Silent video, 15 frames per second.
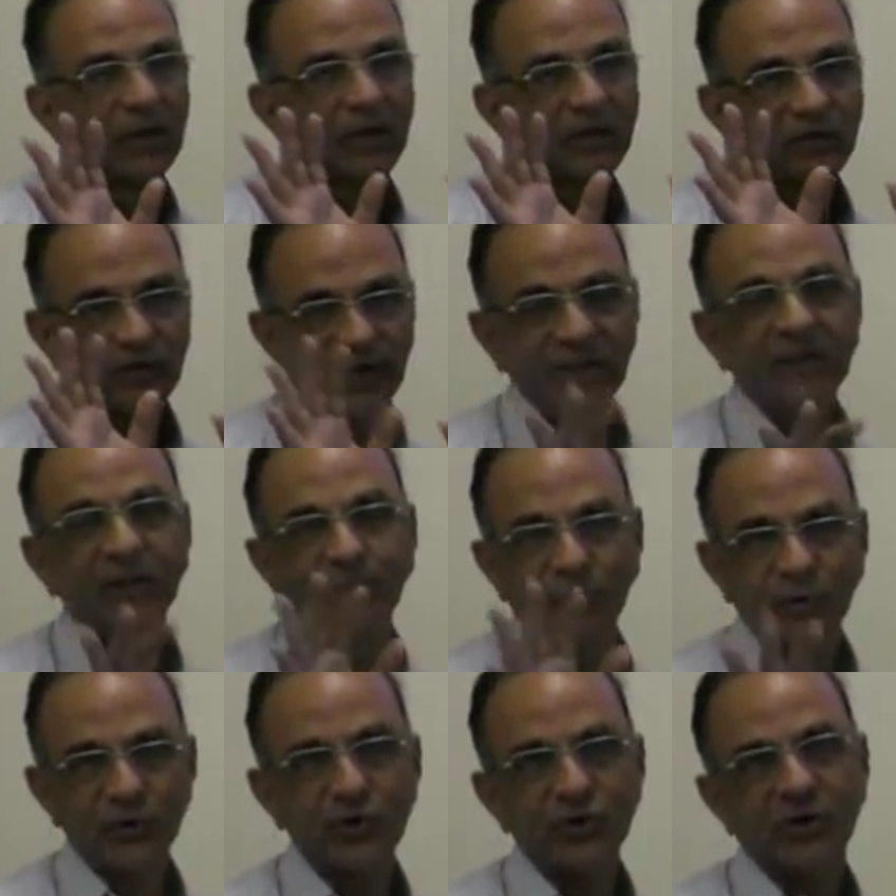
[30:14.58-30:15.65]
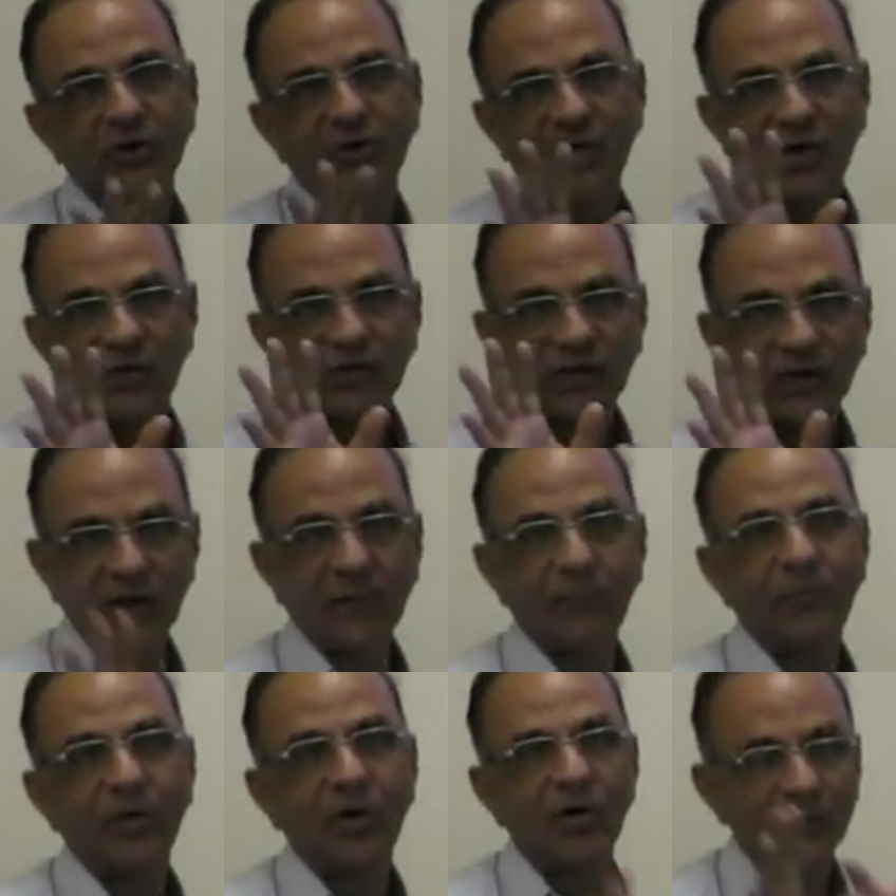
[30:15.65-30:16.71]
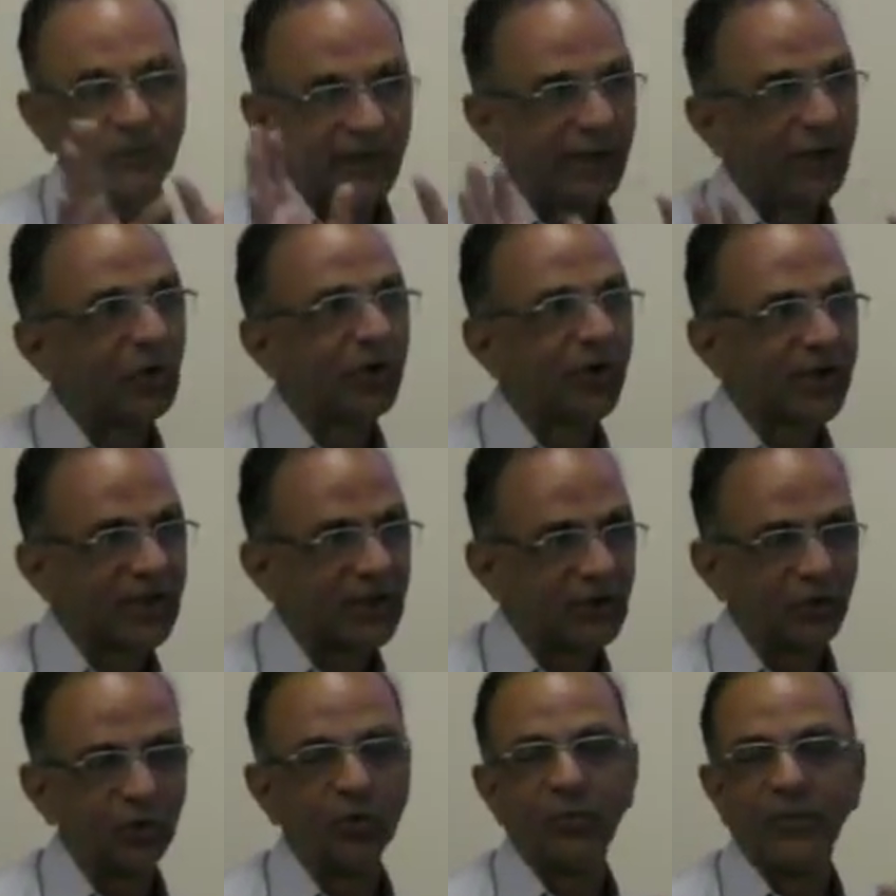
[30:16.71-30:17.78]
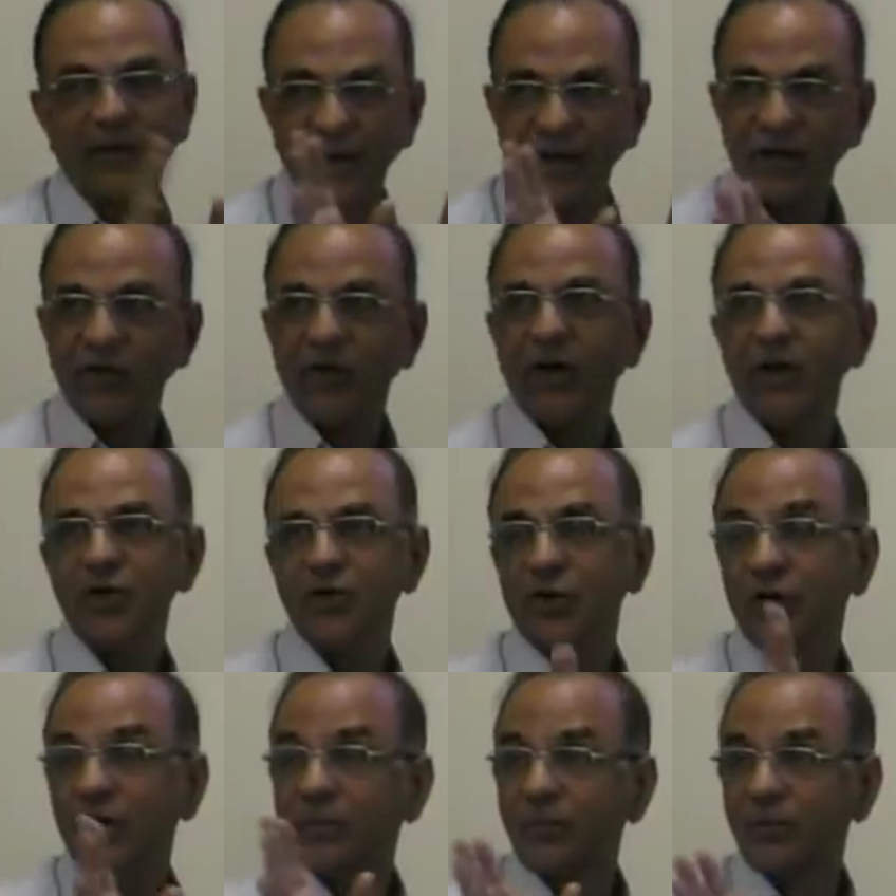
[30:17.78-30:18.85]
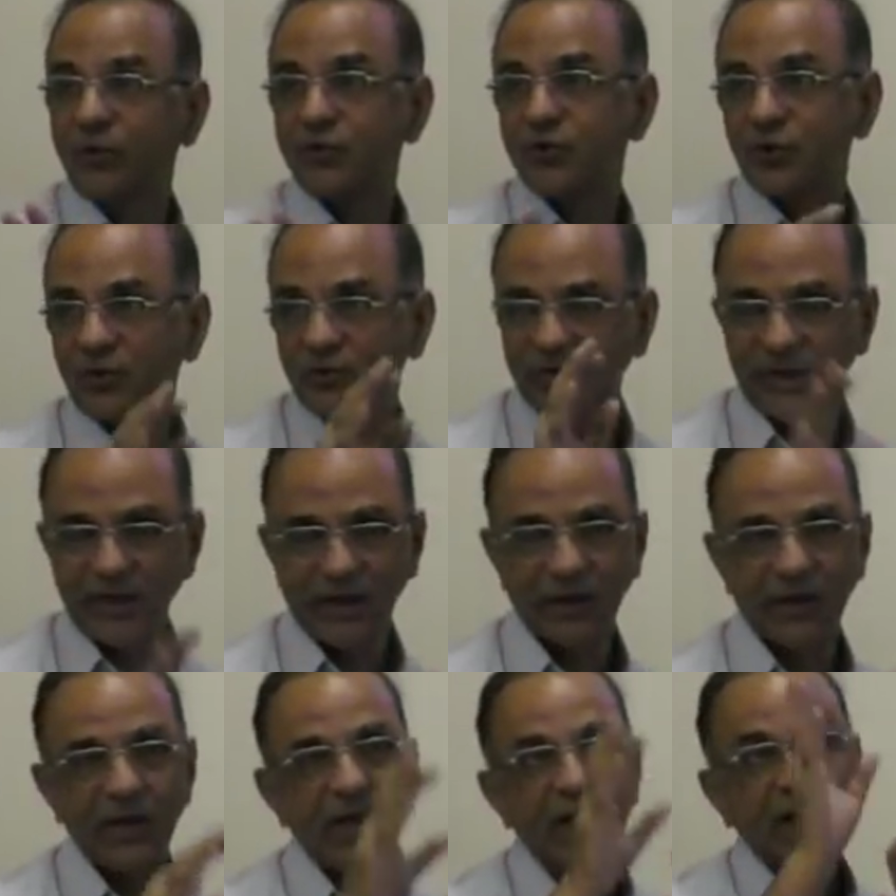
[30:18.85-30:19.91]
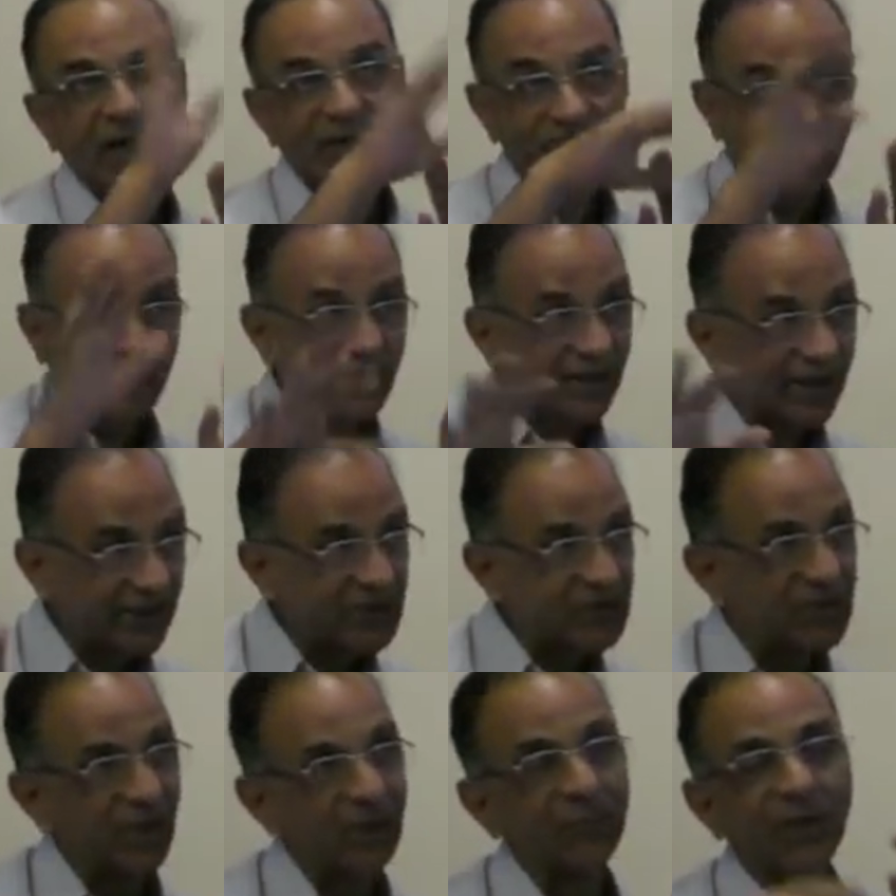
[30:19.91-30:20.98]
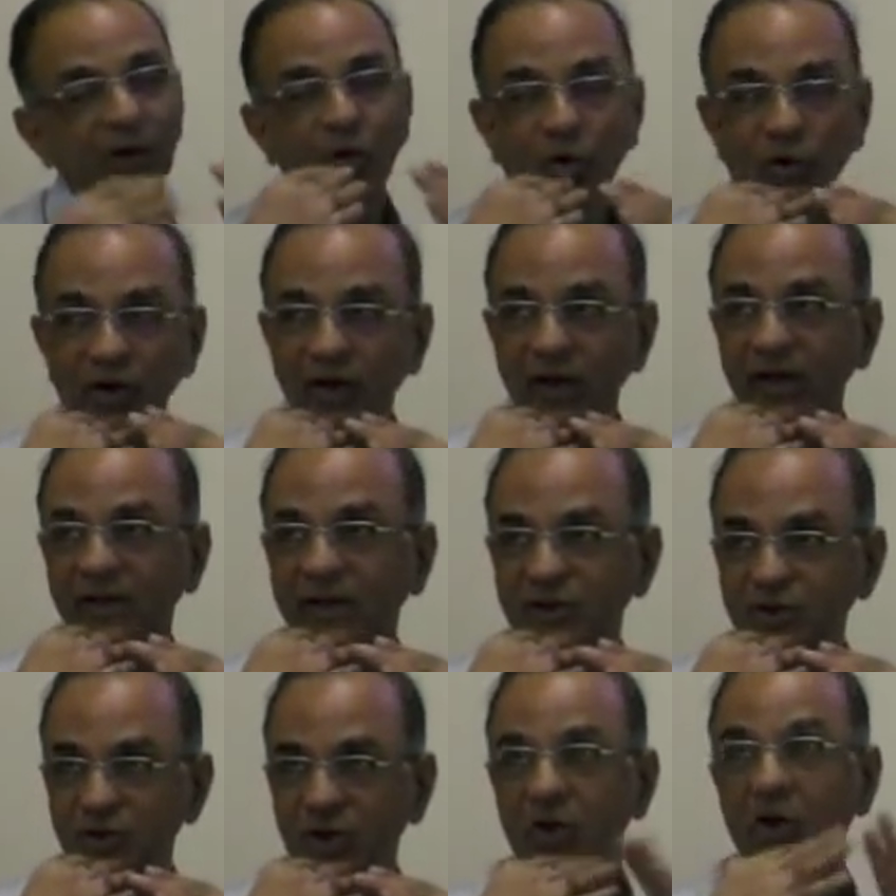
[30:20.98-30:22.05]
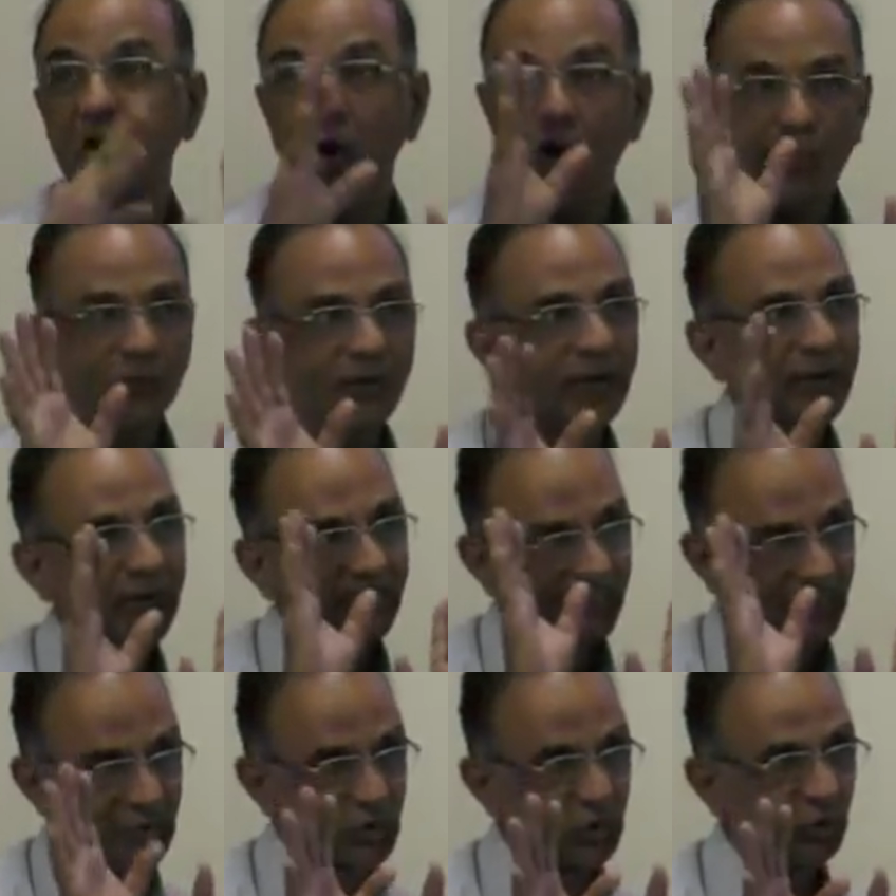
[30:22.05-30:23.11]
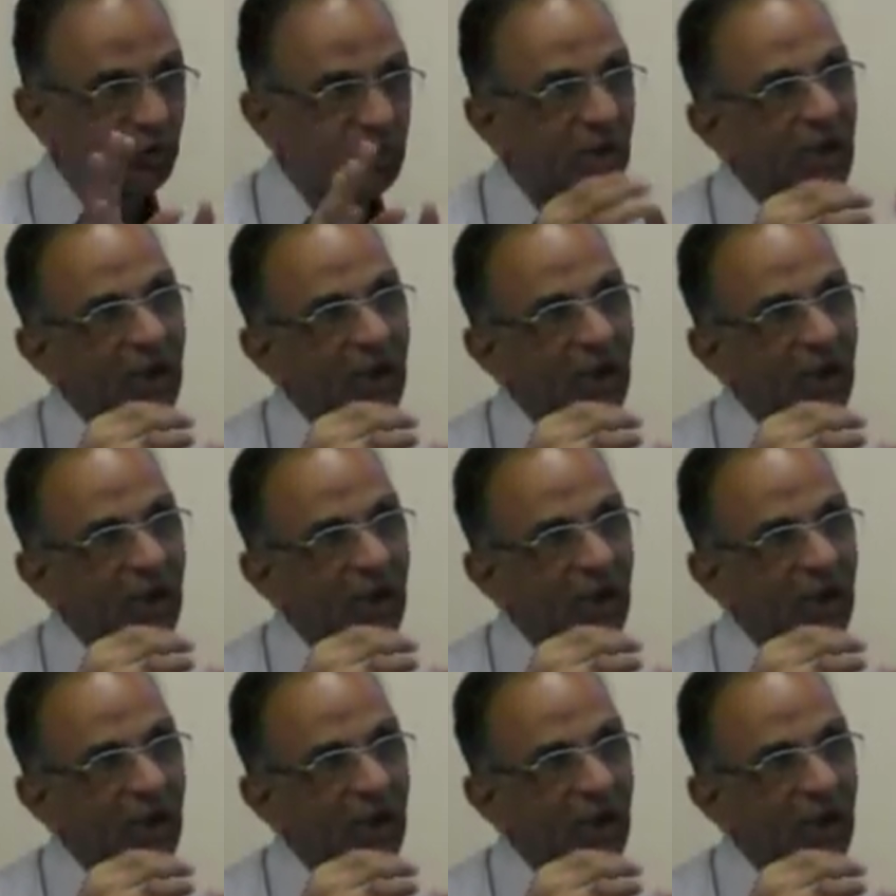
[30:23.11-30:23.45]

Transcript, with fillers: See the position of the tip of the endotracheal tube in relation to the position of the neck and that is done by looking at the chin. Often in bachus,